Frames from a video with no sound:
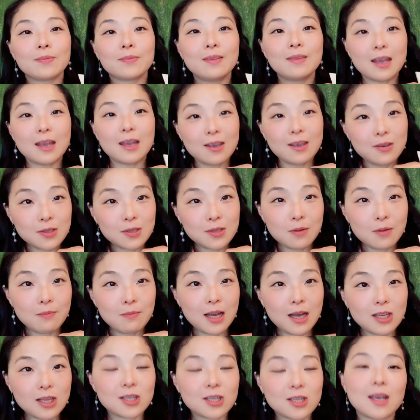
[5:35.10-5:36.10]
thank you so
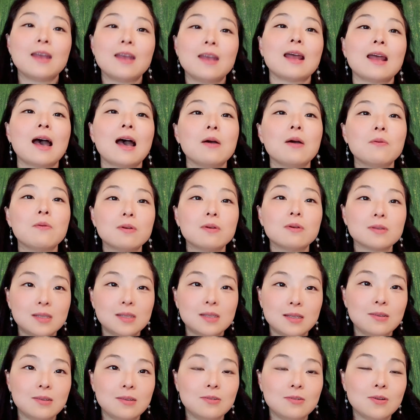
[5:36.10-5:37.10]
much, and I will
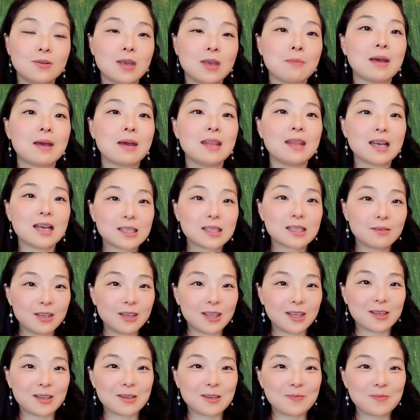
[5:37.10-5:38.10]
see you in my next
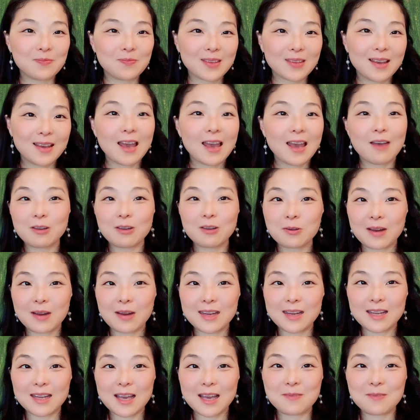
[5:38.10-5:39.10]
video. Have a
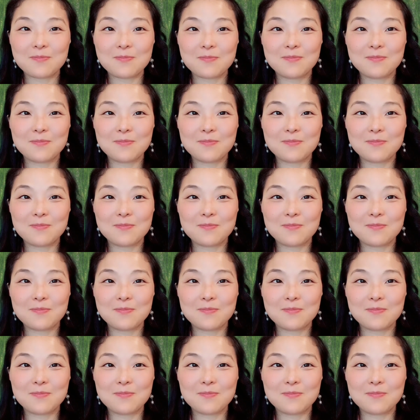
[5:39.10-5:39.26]
great day.